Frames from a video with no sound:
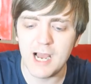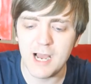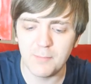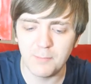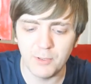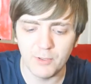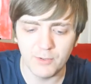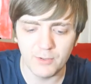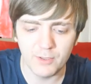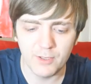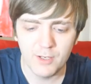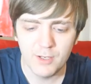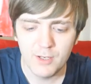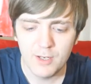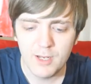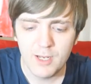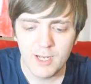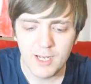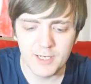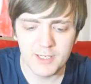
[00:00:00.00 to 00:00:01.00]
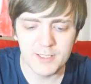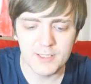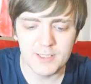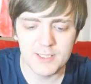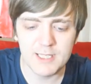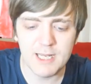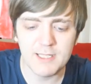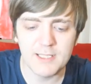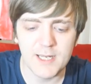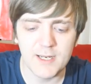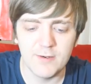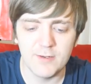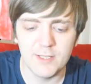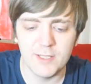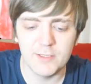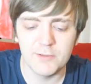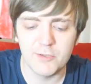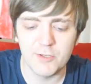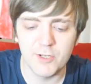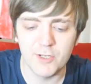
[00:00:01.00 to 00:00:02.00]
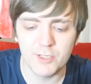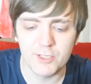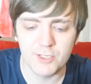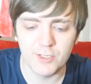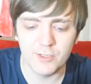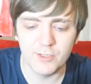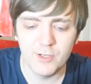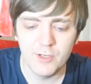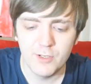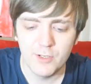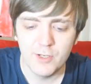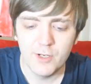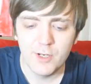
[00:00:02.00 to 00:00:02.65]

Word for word: happened, and it says here in the introduction.